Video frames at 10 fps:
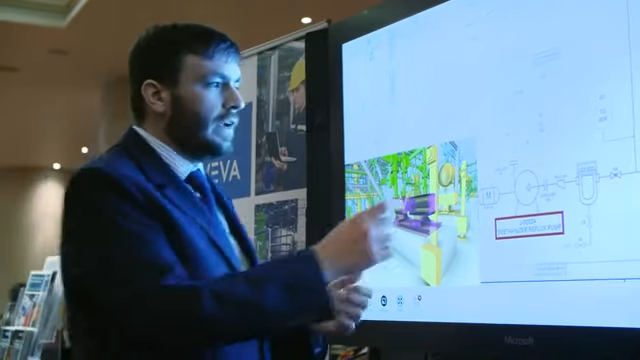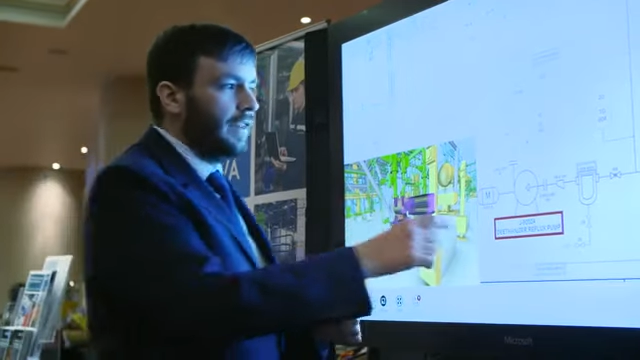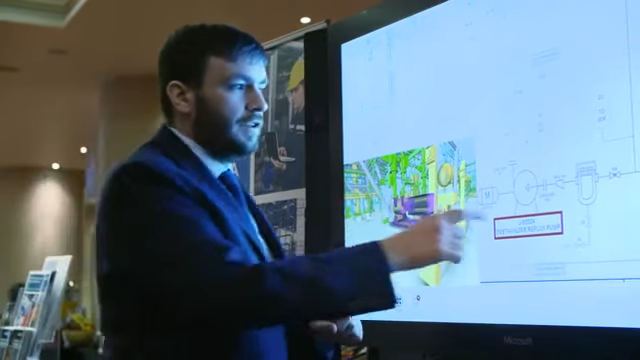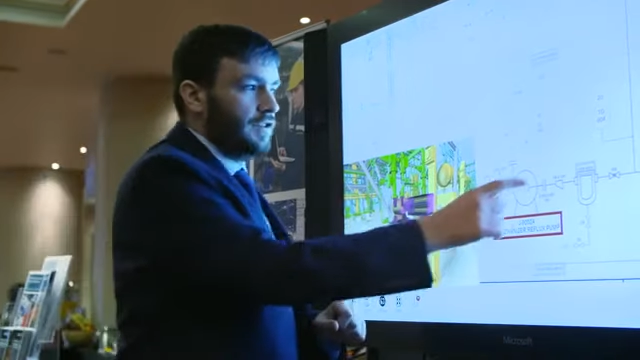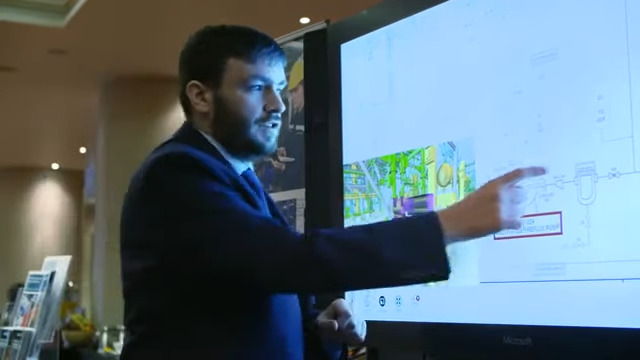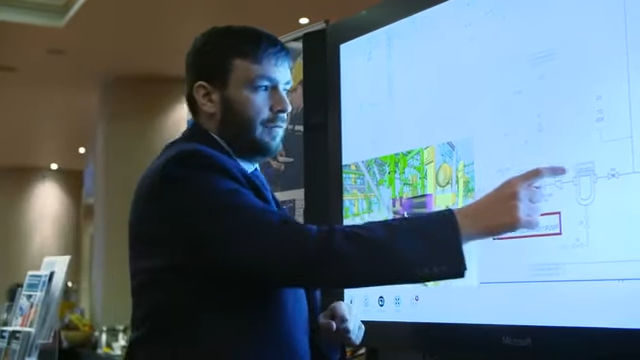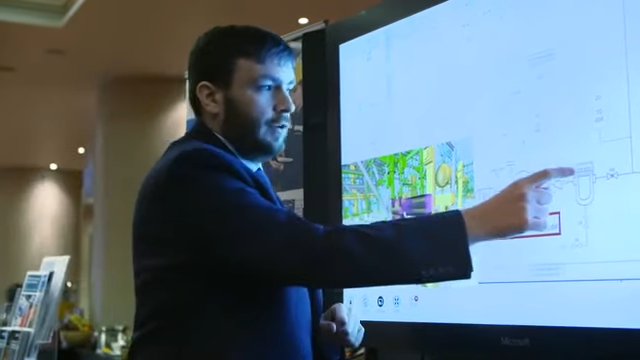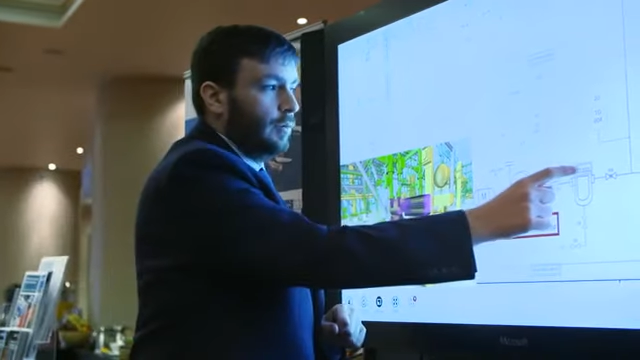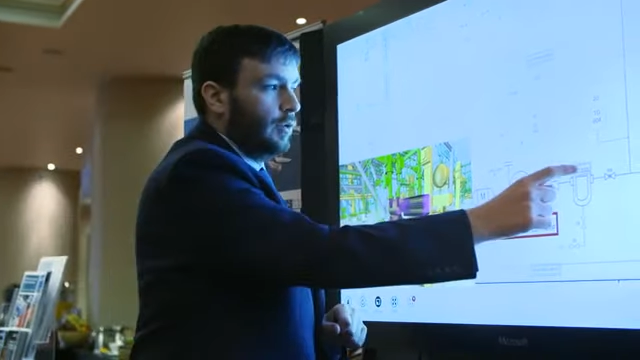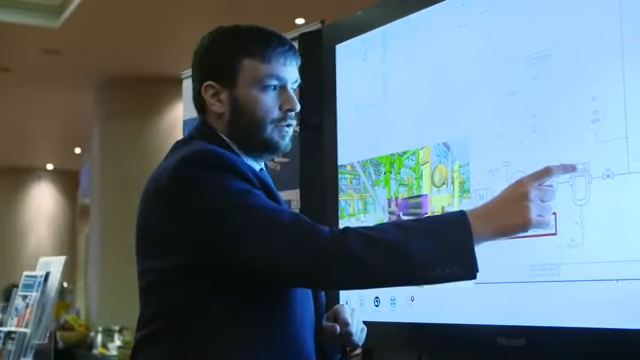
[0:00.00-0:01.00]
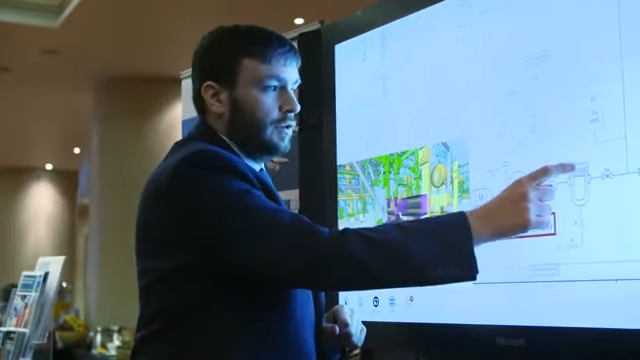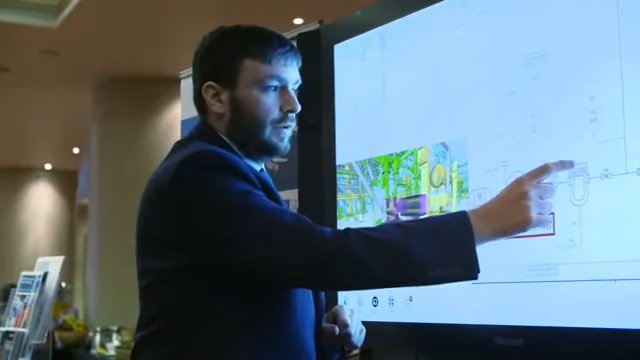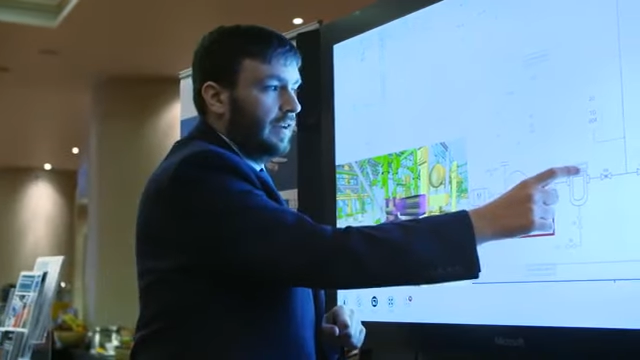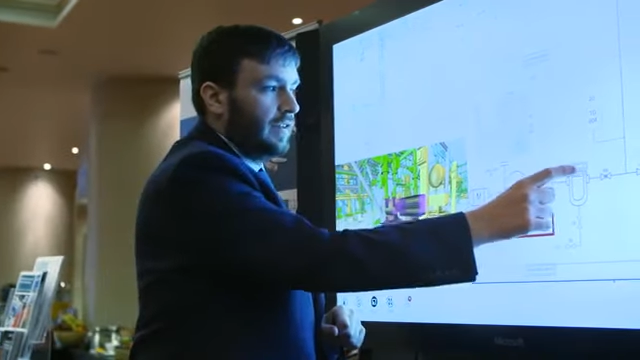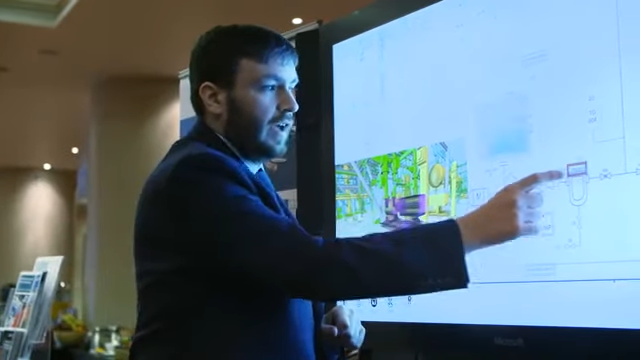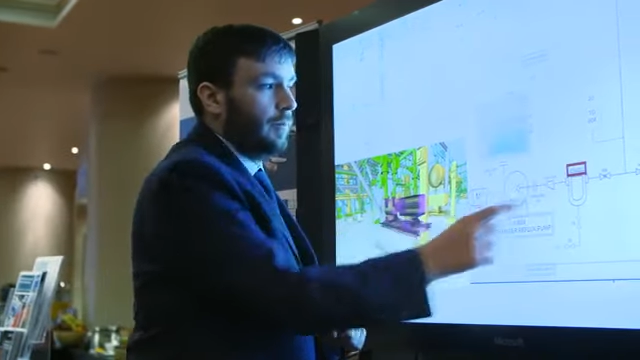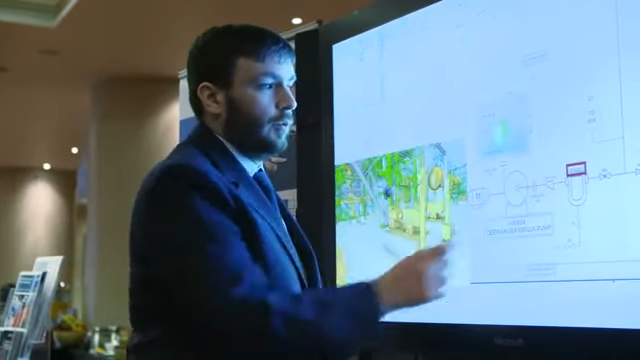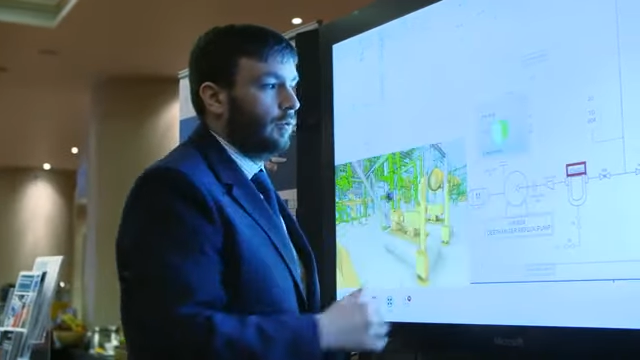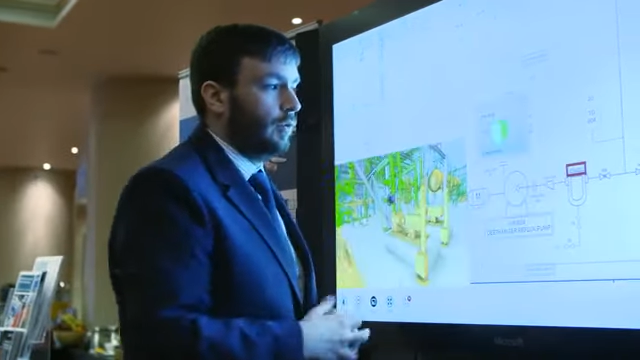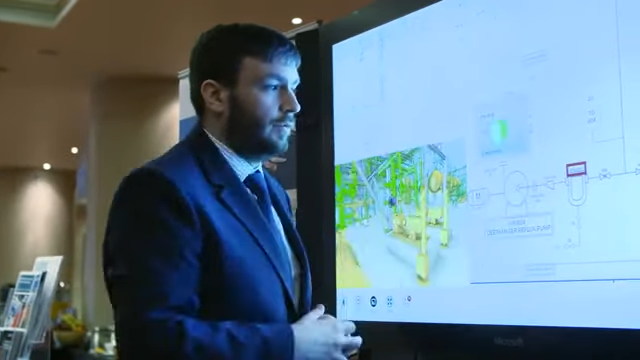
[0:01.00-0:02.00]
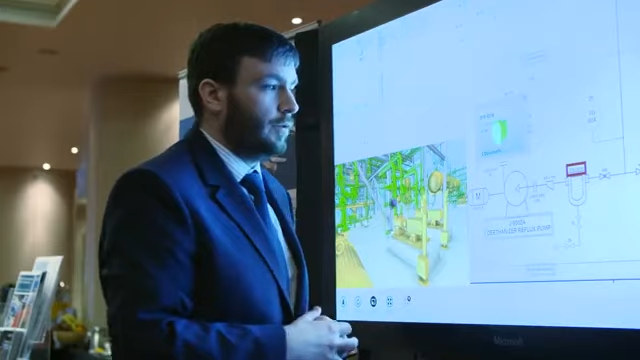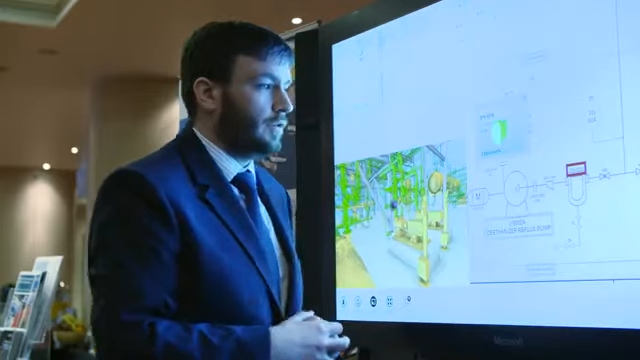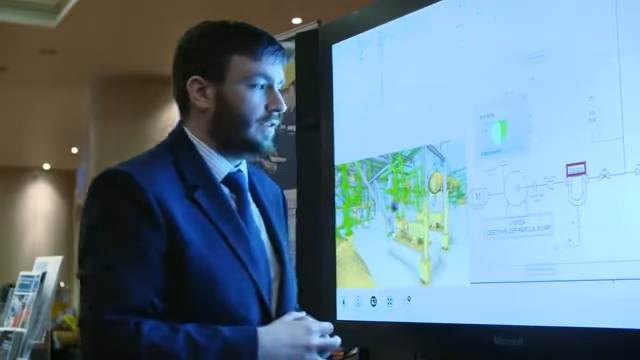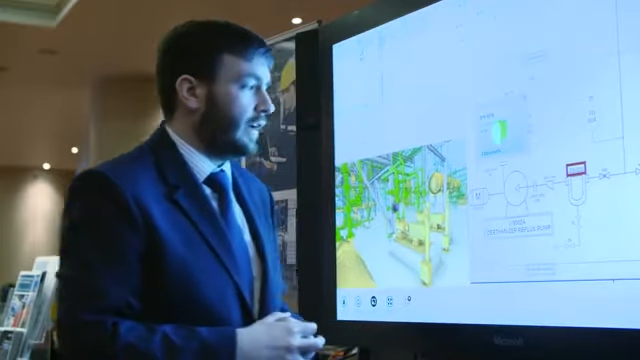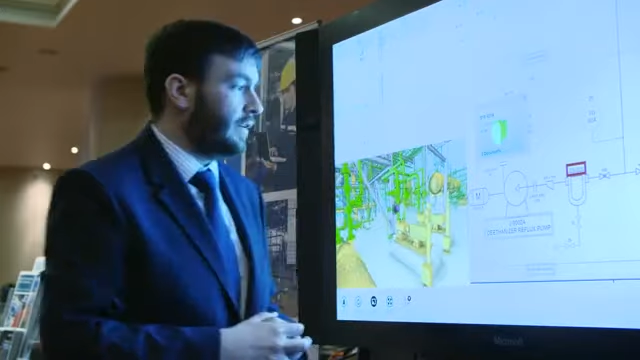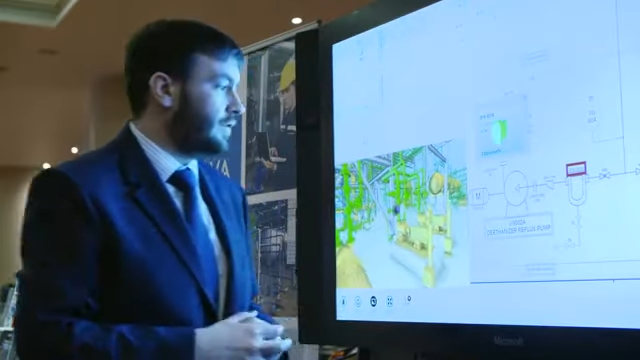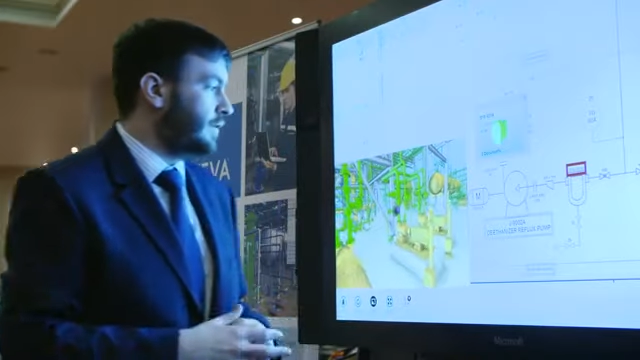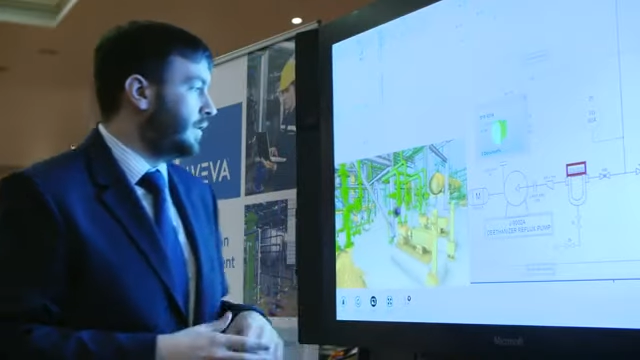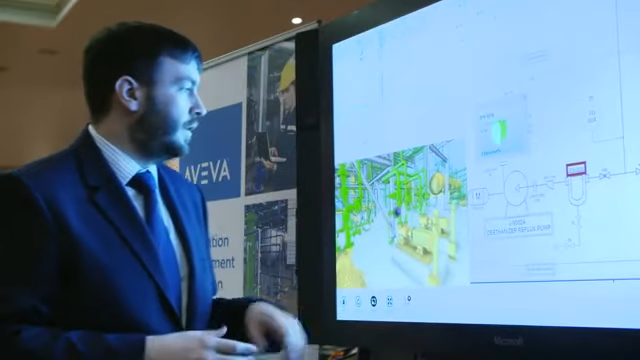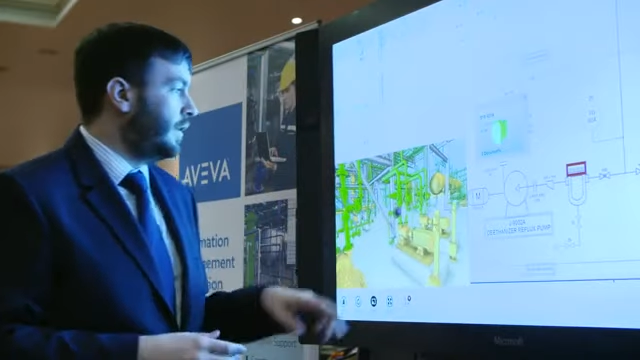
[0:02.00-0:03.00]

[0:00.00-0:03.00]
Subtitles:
And this is navigable. So if I tap on one of those tags,